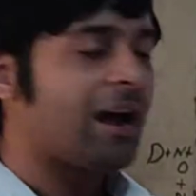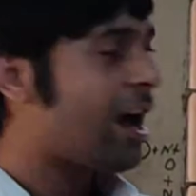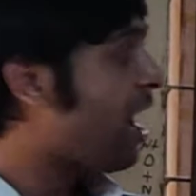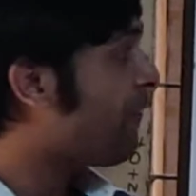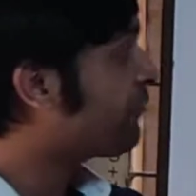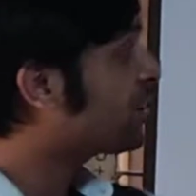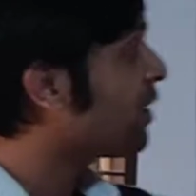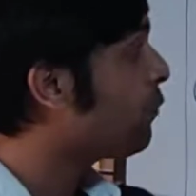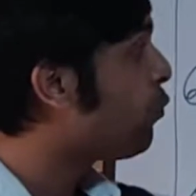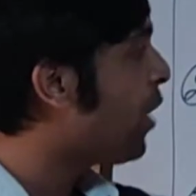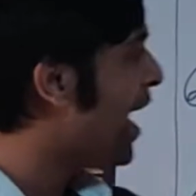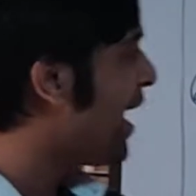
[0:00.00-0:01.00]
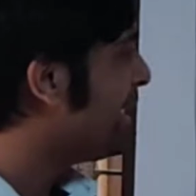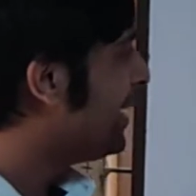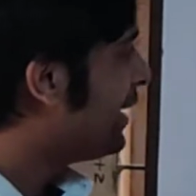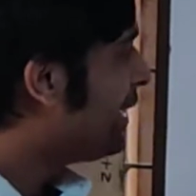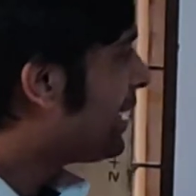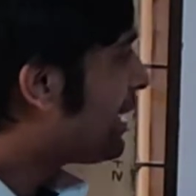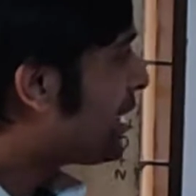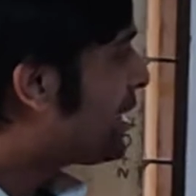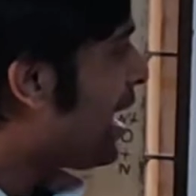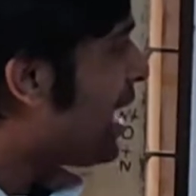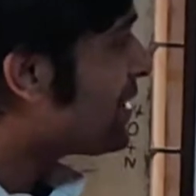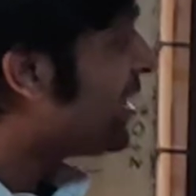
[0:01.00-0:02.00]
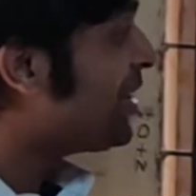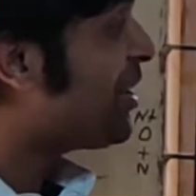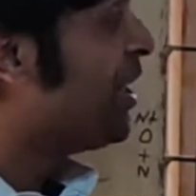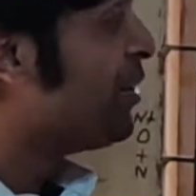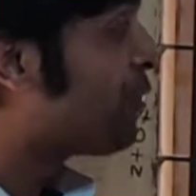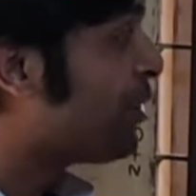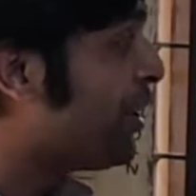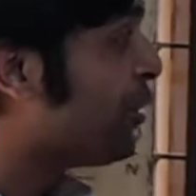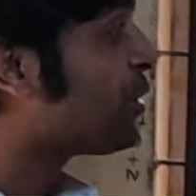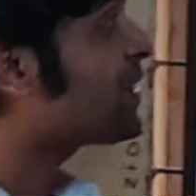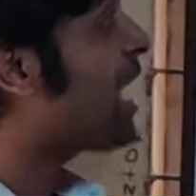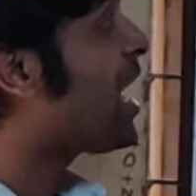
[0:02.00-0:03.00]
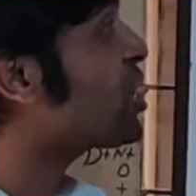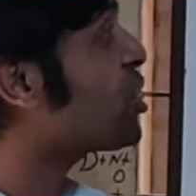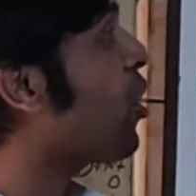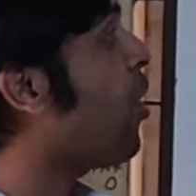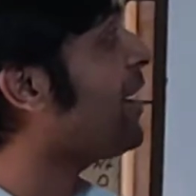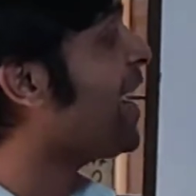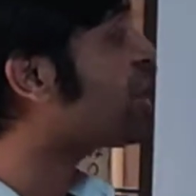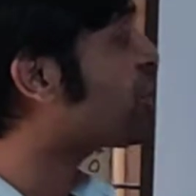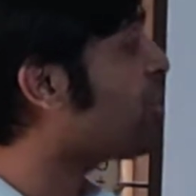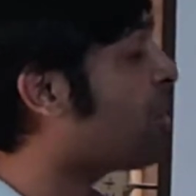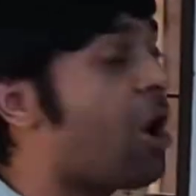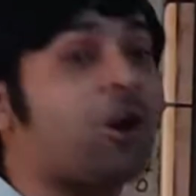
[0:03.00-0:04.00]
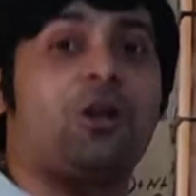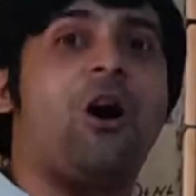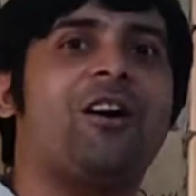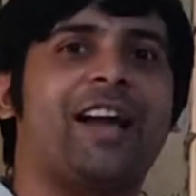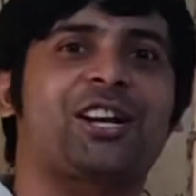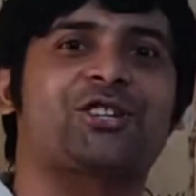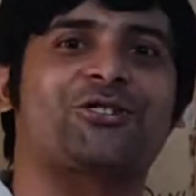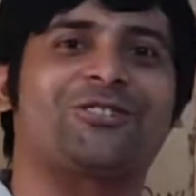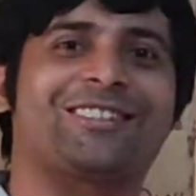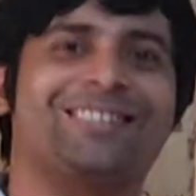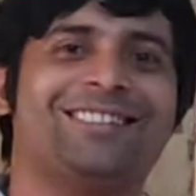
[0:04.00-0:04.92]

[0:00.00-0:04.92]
After while, does it introduce a short action or long action?